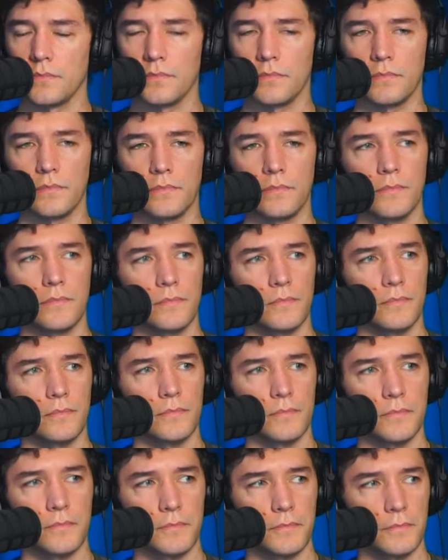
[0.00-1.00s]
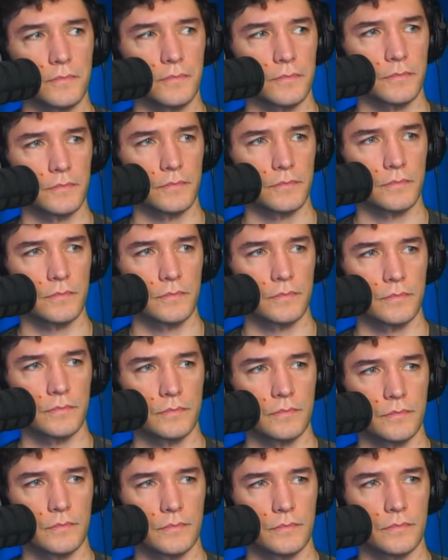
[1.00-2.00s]

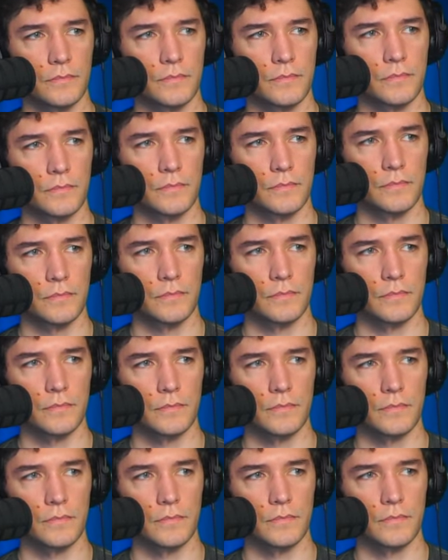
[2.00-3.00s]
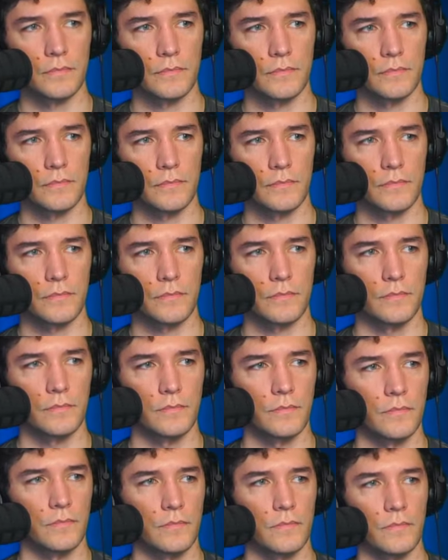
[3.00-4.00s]

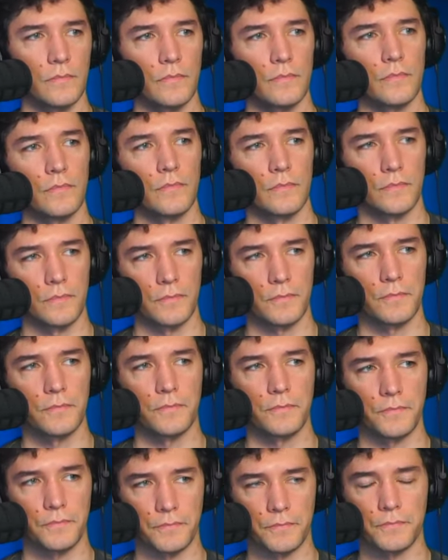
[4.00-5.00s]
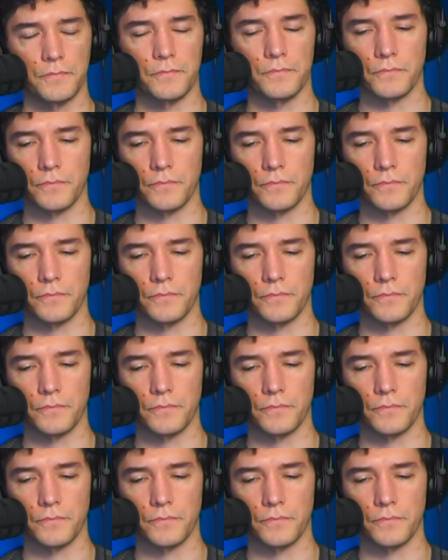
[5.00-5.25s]
No words are spoken by the person on screen.